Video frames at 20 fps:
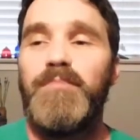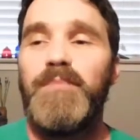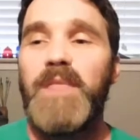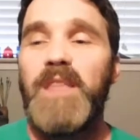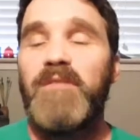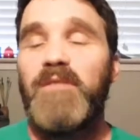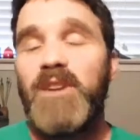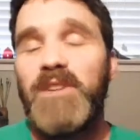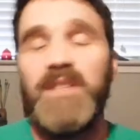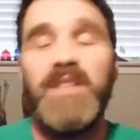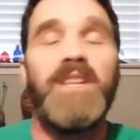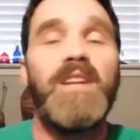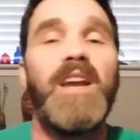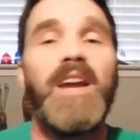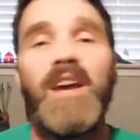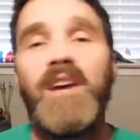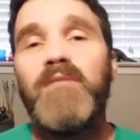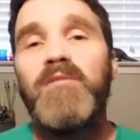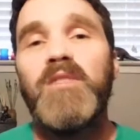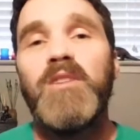If I didn't
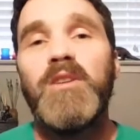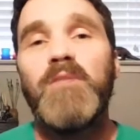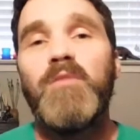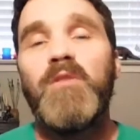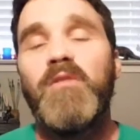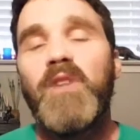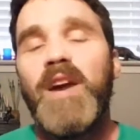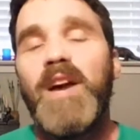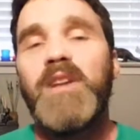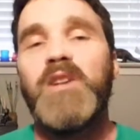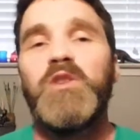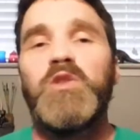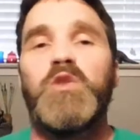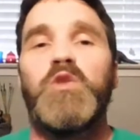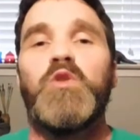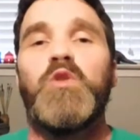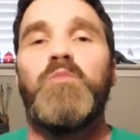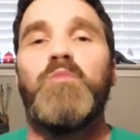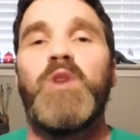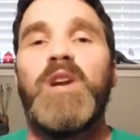have him, if I had a
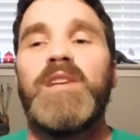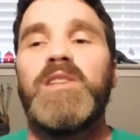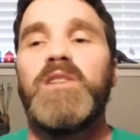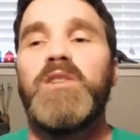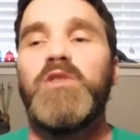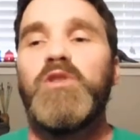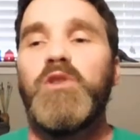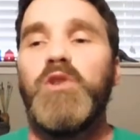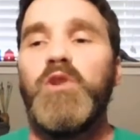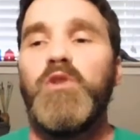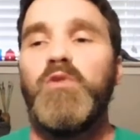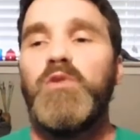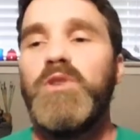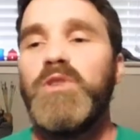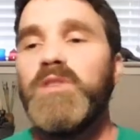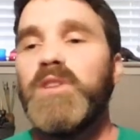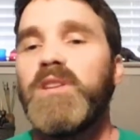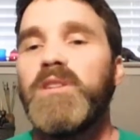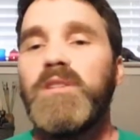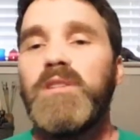general practitioner who
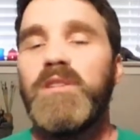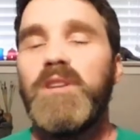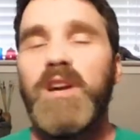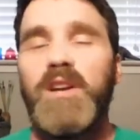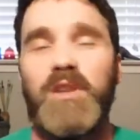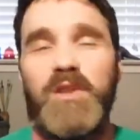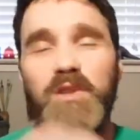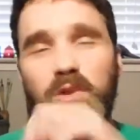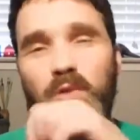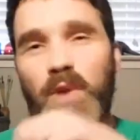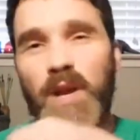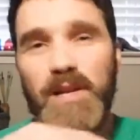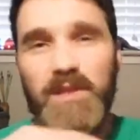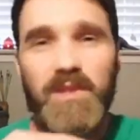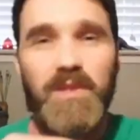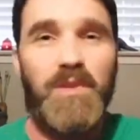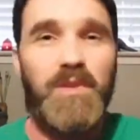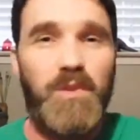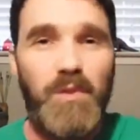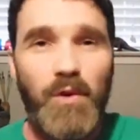just could kind of scratch
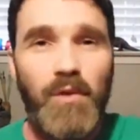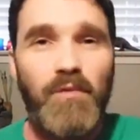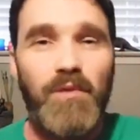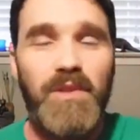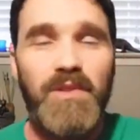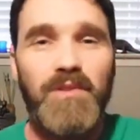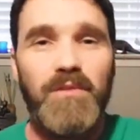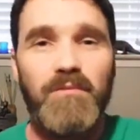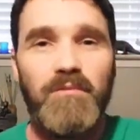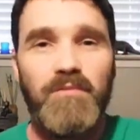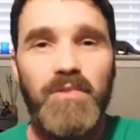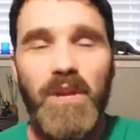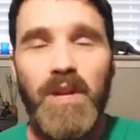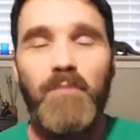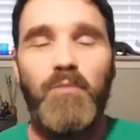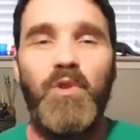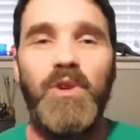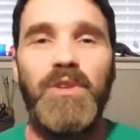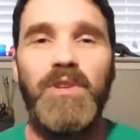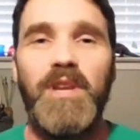the surface of
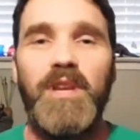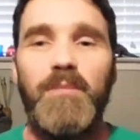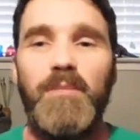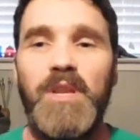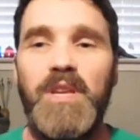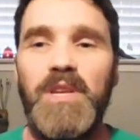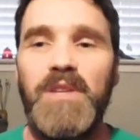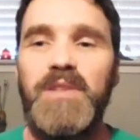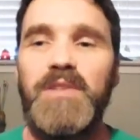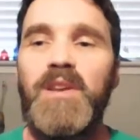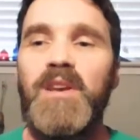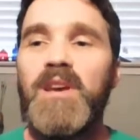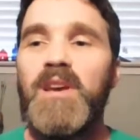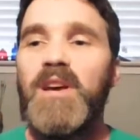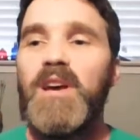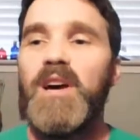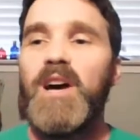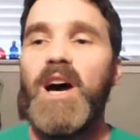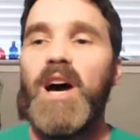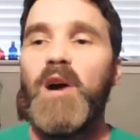type 1 diabetes,
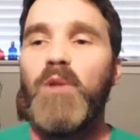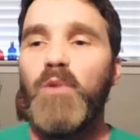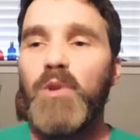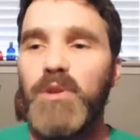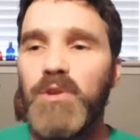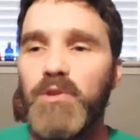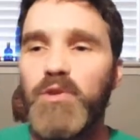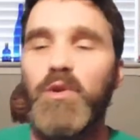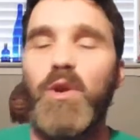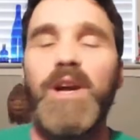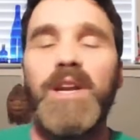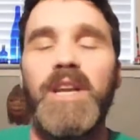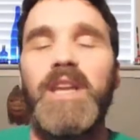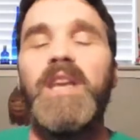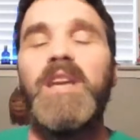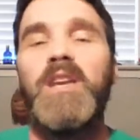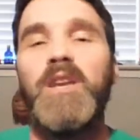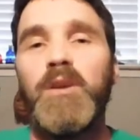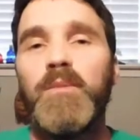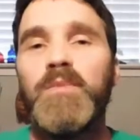I would try to
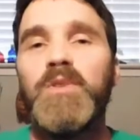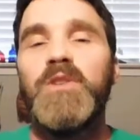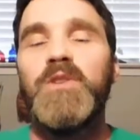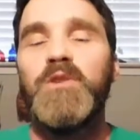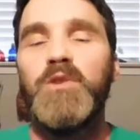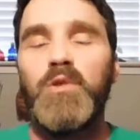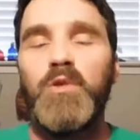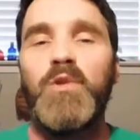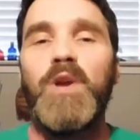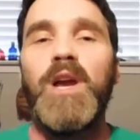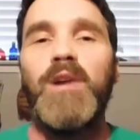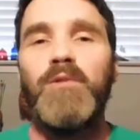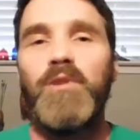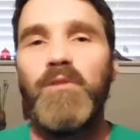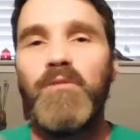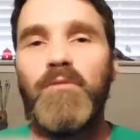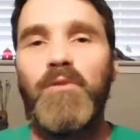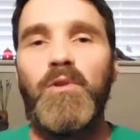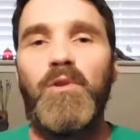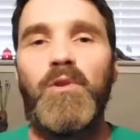get him to do a
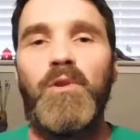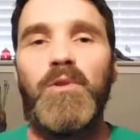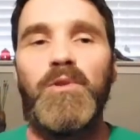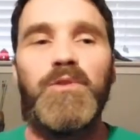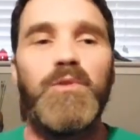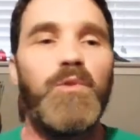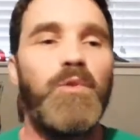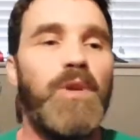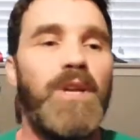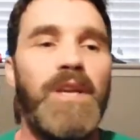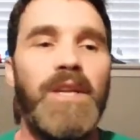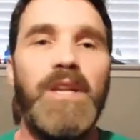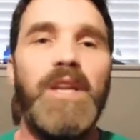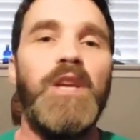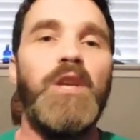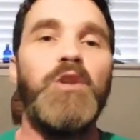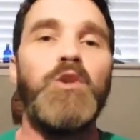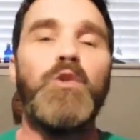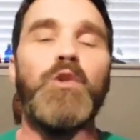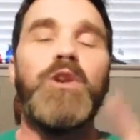referral to an
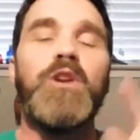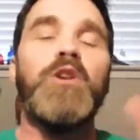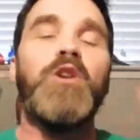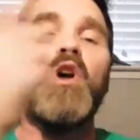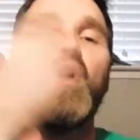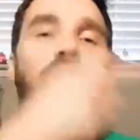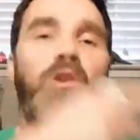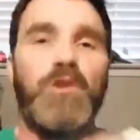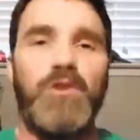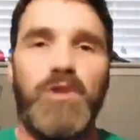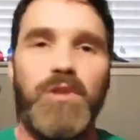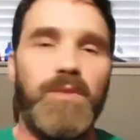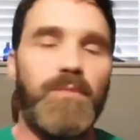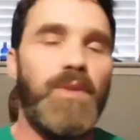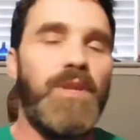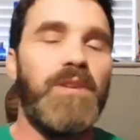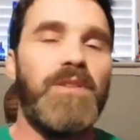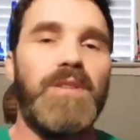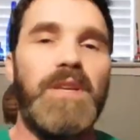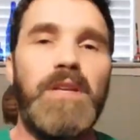endocrinologist,
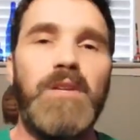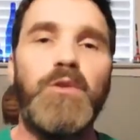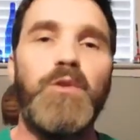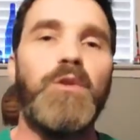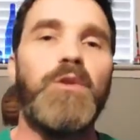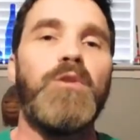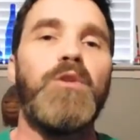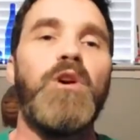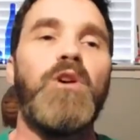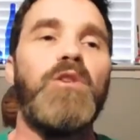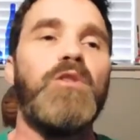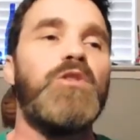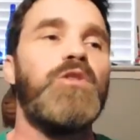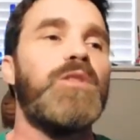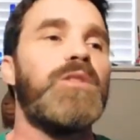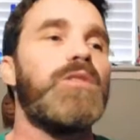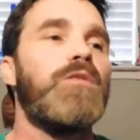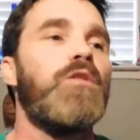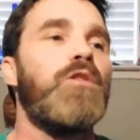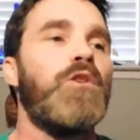because
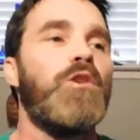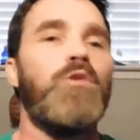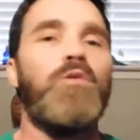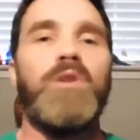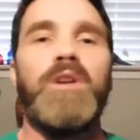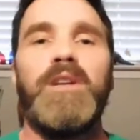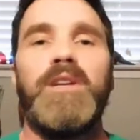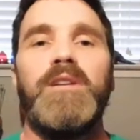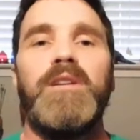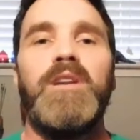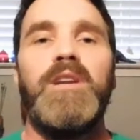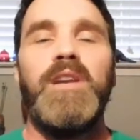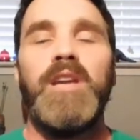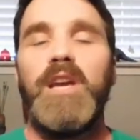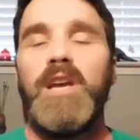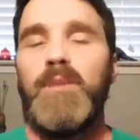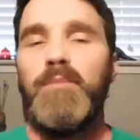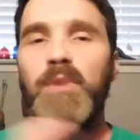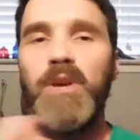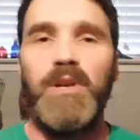endocrinologists are great
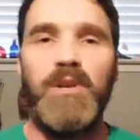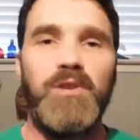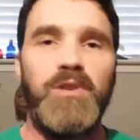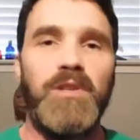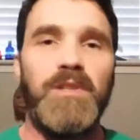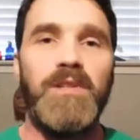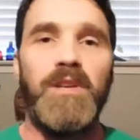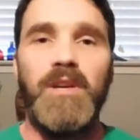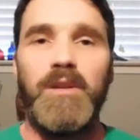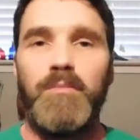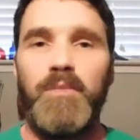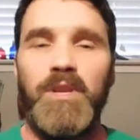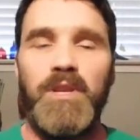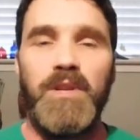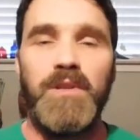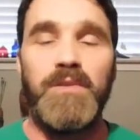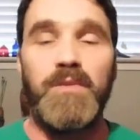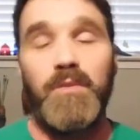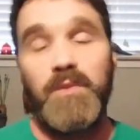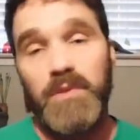at managing
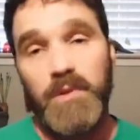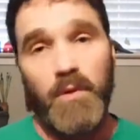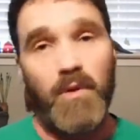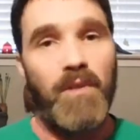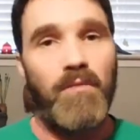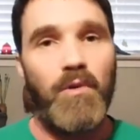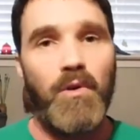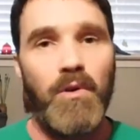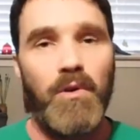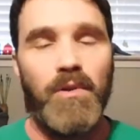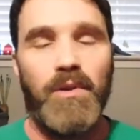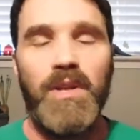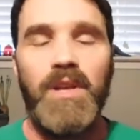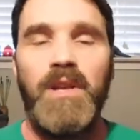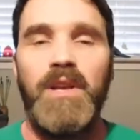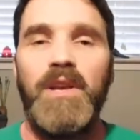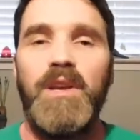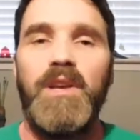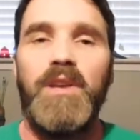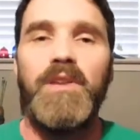diabetes, or so I've heard.
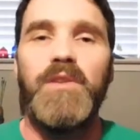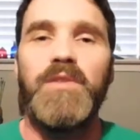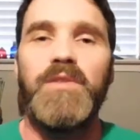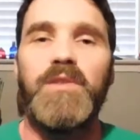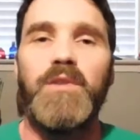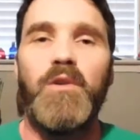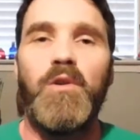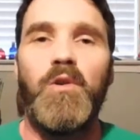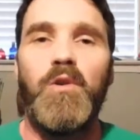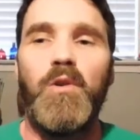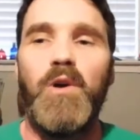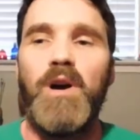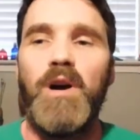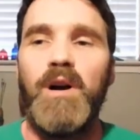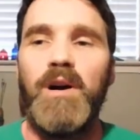So